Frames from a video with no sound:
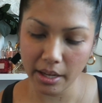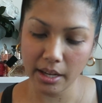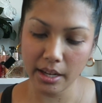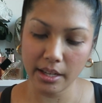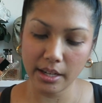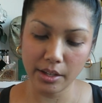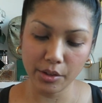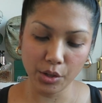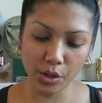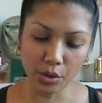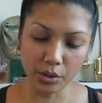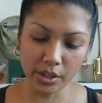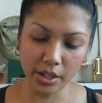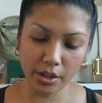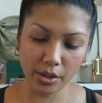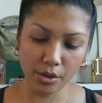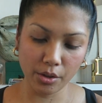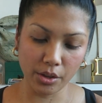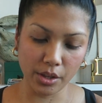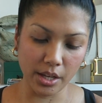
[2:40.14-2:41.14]
and the only
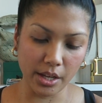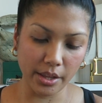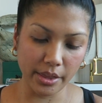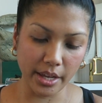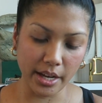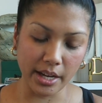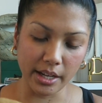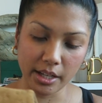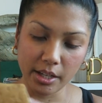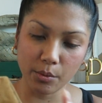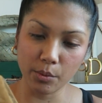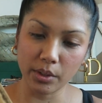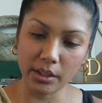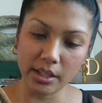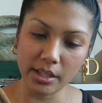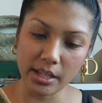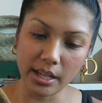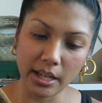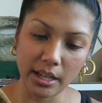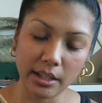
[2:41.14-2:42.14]
other thing that I can
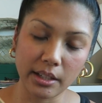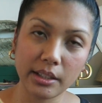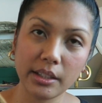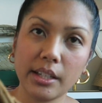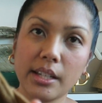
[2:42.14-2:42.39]
really tell